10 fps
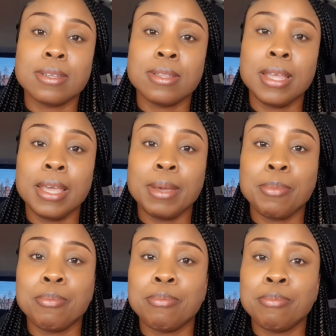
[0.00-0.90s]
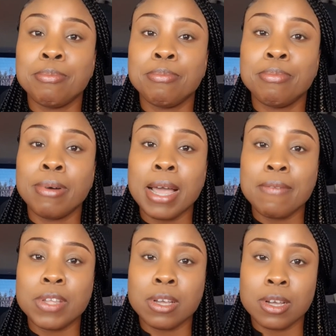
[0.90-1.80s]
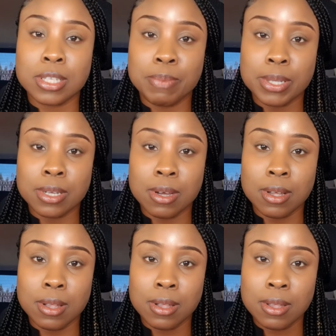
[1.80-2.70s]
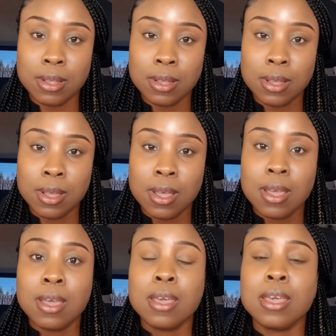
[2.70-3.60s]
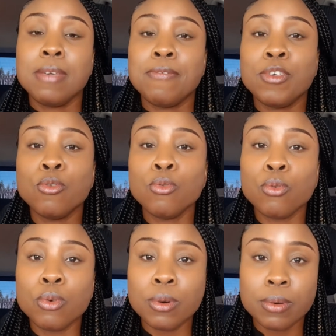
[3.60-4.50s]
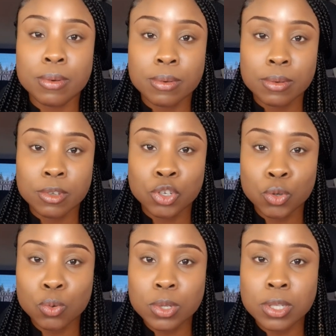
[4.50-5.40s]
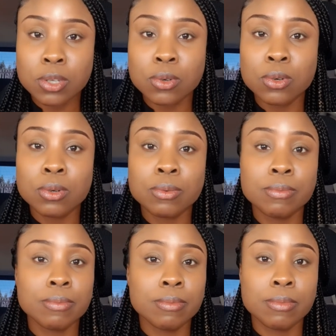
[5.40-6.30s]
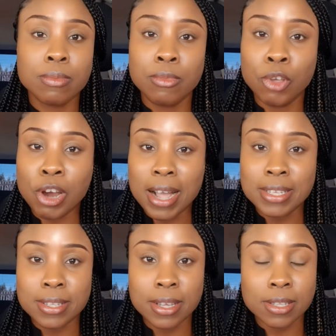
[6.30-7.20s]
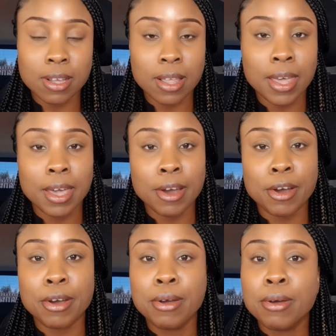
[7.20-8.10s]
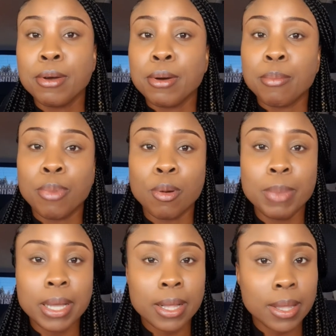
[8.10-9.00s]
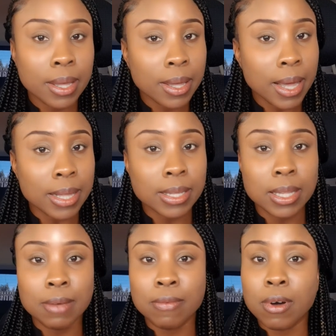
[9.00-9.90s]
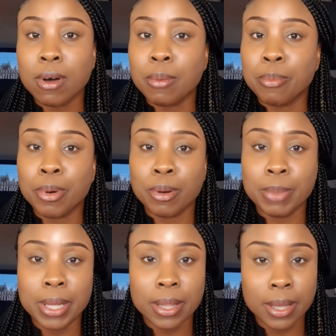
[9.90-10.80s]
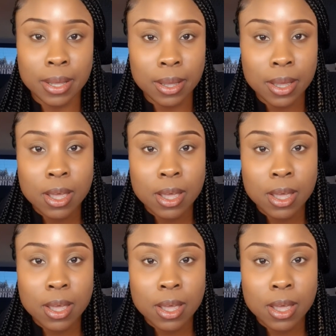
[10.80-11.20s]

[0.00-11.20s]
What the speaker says: the private hospital, if you choose to do your antenatal care publicly and deliver publicly,